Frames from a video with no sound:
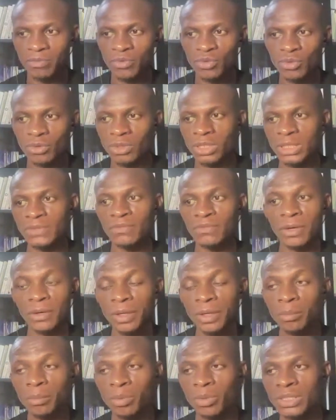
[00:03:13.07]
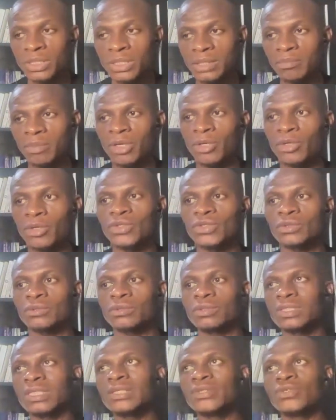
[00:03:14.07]
So it's very important because
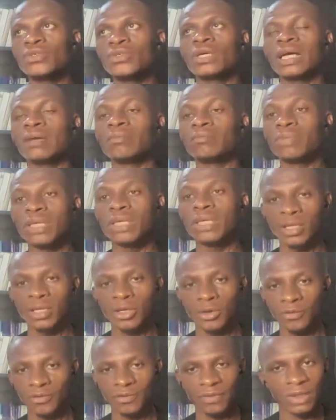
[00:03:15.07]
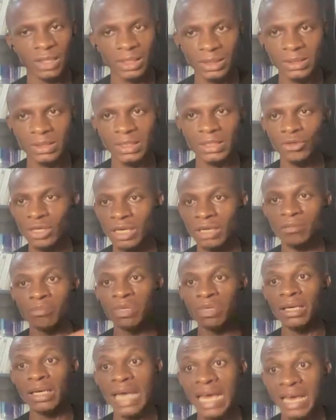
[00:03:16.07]
since you can be a lot of things and you can
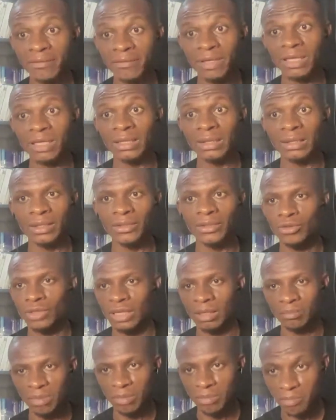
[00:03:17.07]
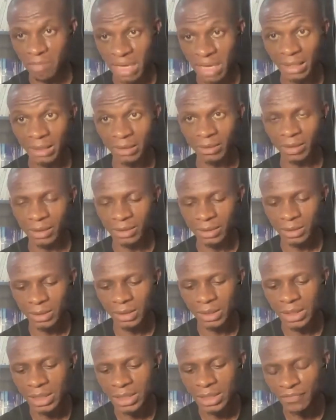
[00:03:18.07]
be anything, you can be many things,
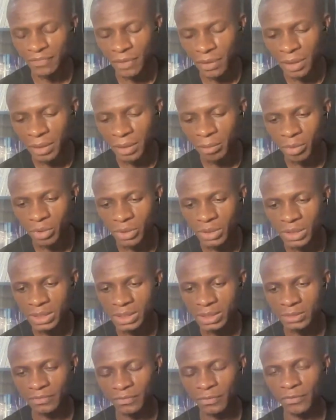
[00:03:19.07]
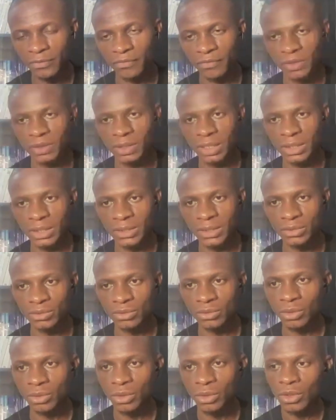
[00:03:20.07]
it's very important for fintechs
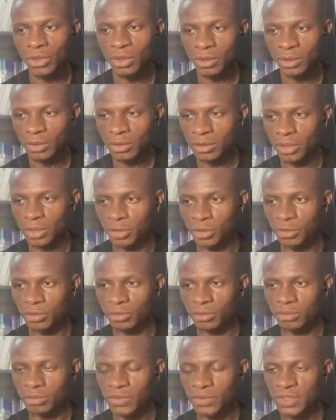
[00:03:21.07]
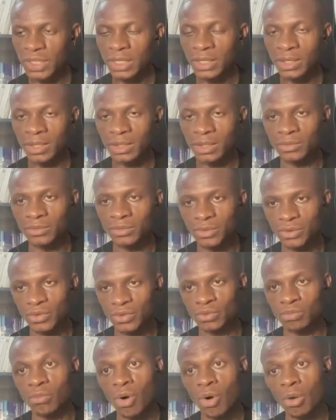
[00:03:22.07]
to, start out
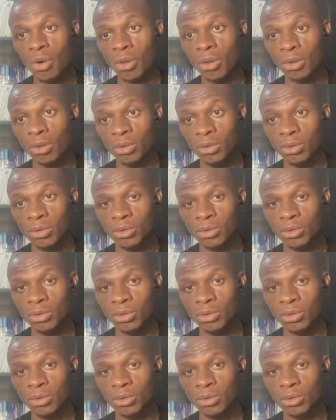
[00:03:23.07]
small,